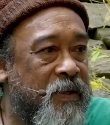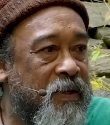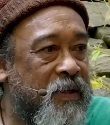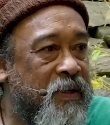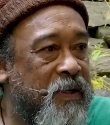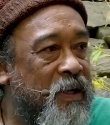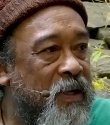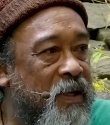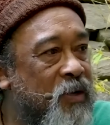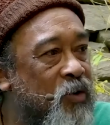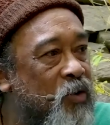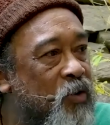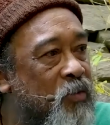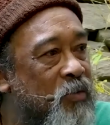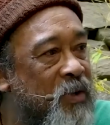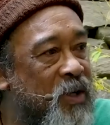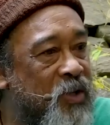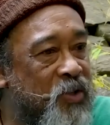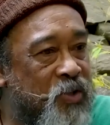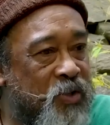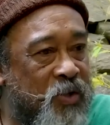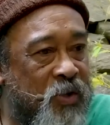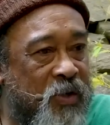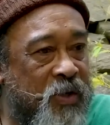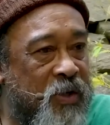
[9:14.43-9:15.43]
then you may
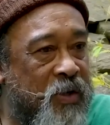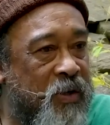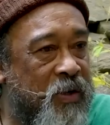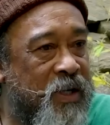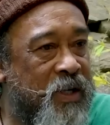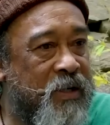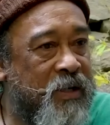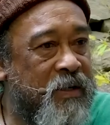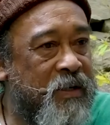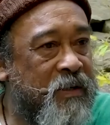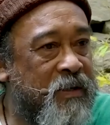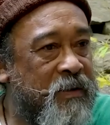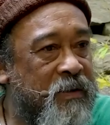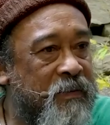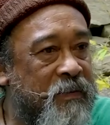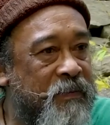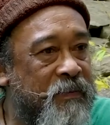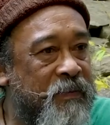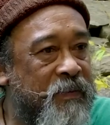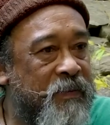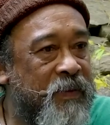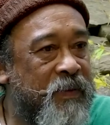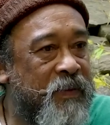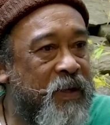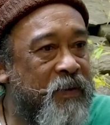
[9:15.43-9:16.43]
show your hand
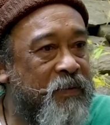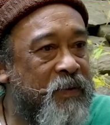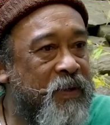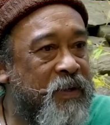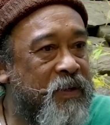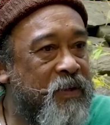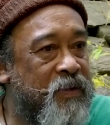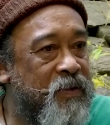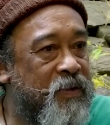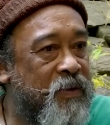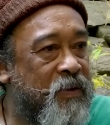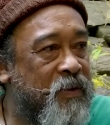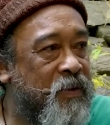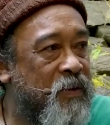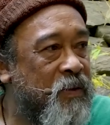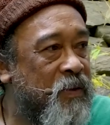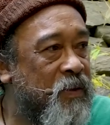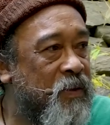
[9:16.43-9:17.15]
if it is you.